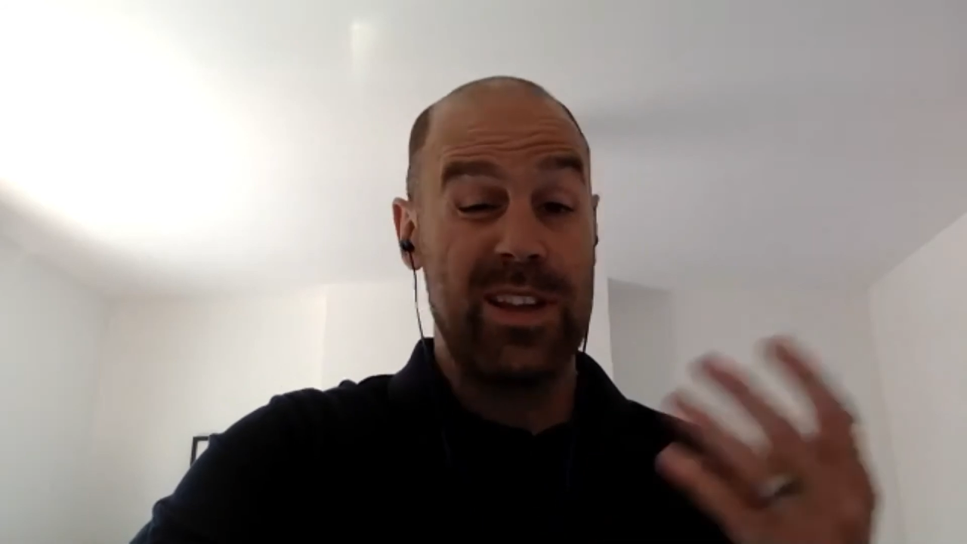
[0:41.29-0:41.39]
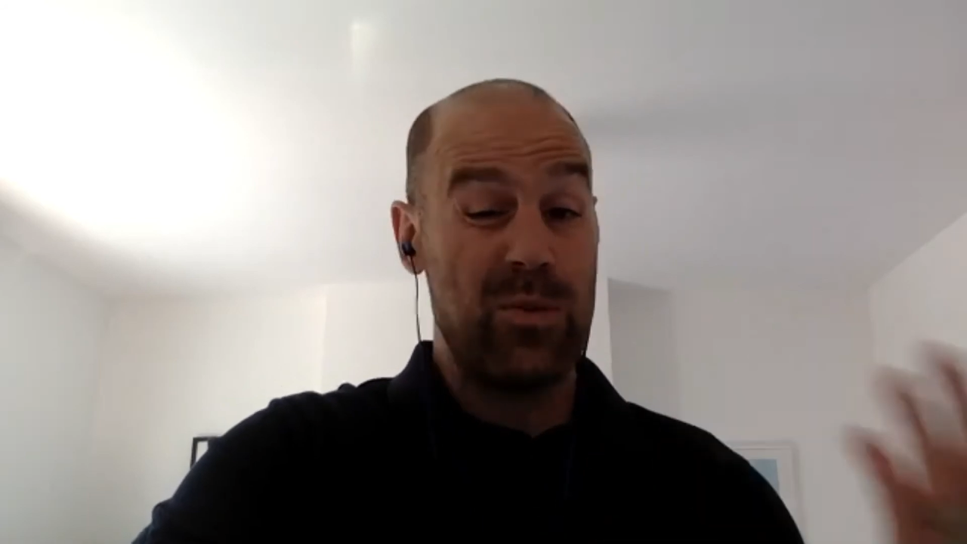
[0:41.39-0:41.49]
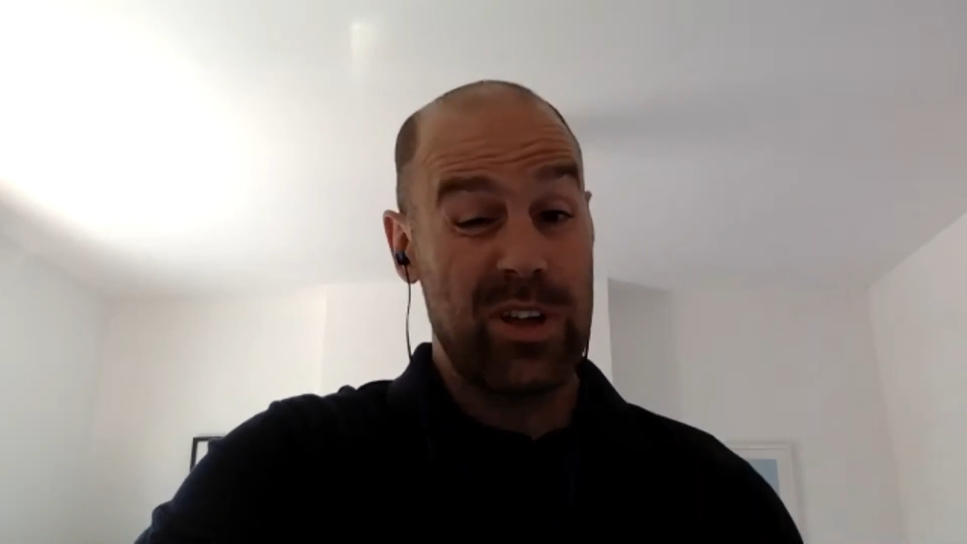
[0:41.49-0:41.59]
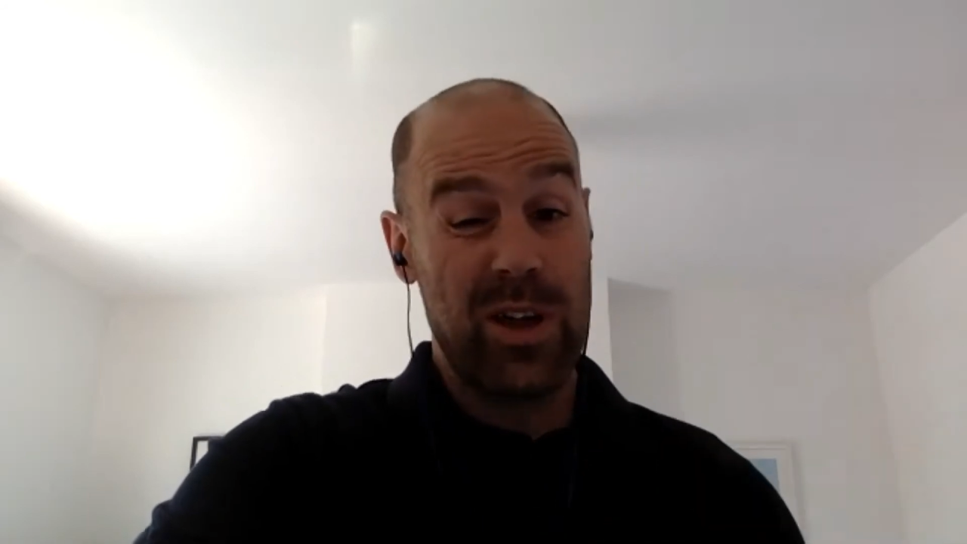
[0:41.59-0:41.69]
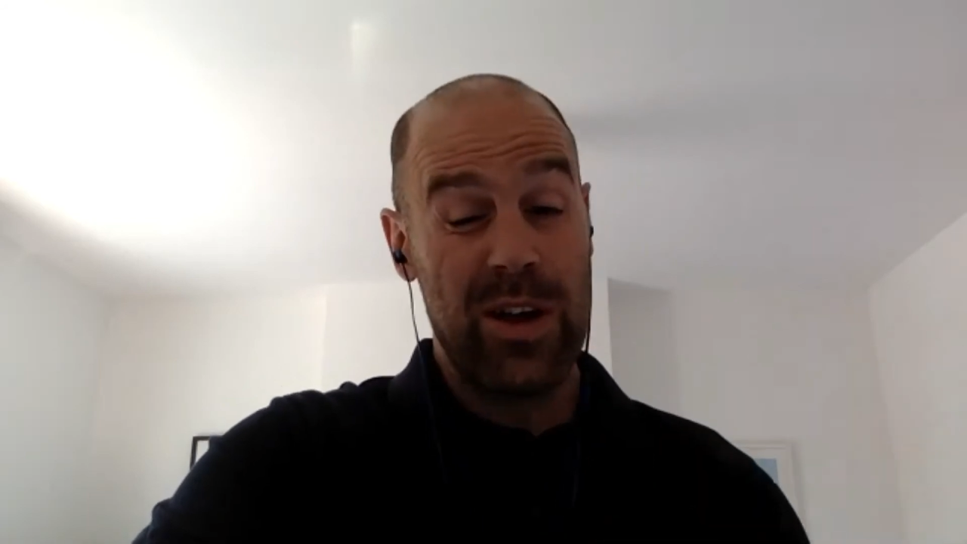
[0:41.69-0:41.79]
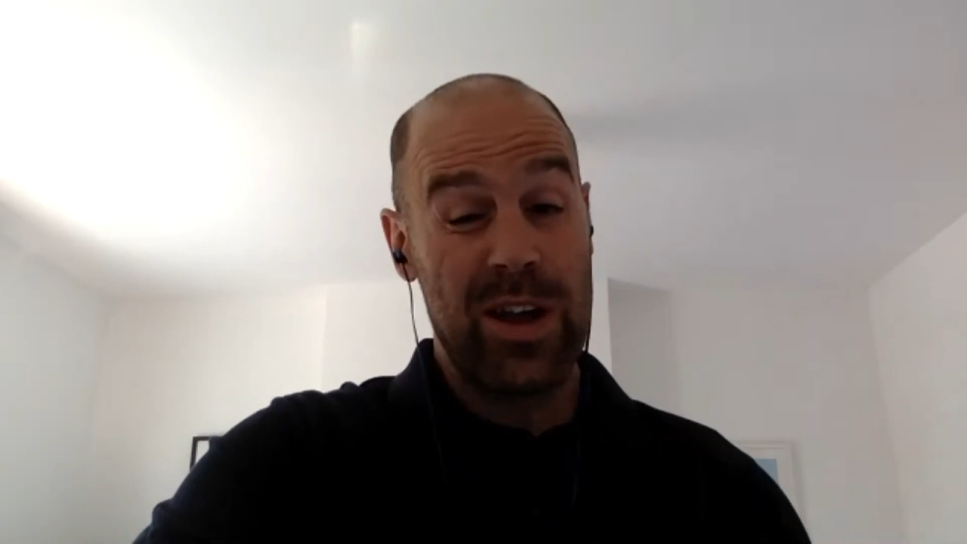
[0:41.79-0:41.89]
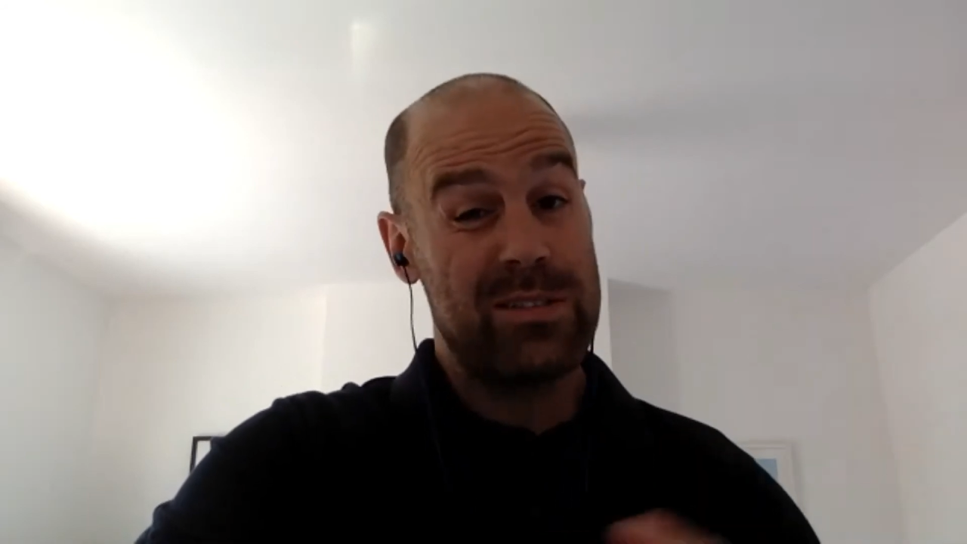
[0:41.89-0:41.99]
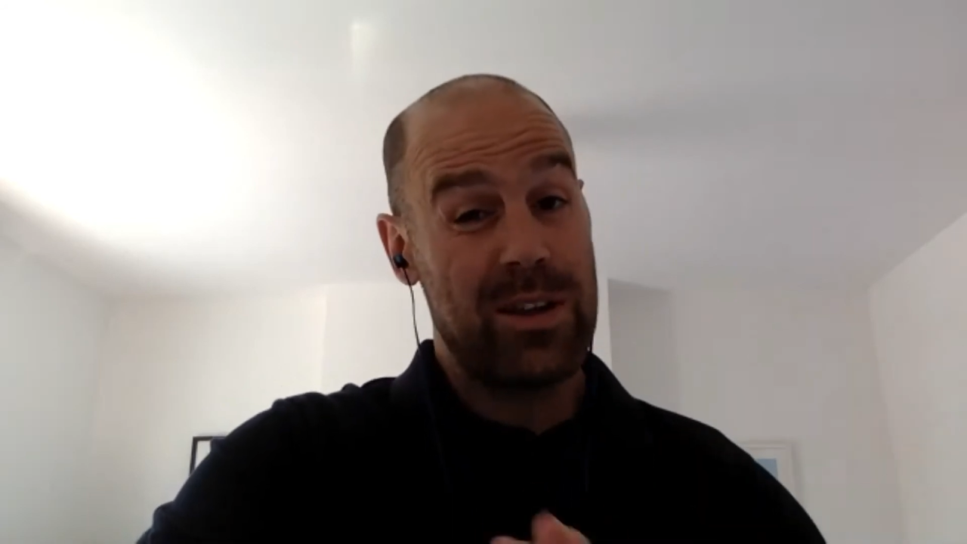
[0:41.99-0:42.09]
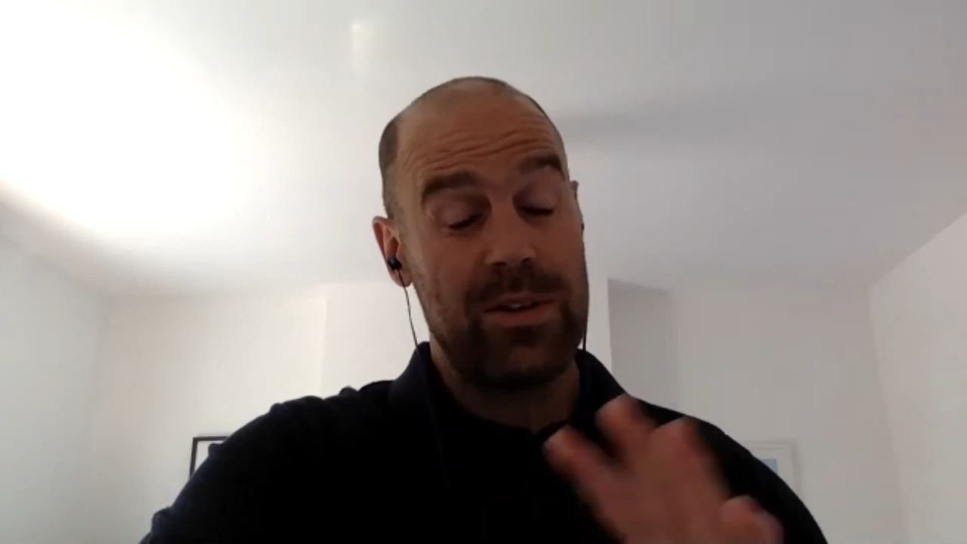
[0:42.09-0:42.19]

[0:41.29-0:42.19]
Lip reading: it will go ahead.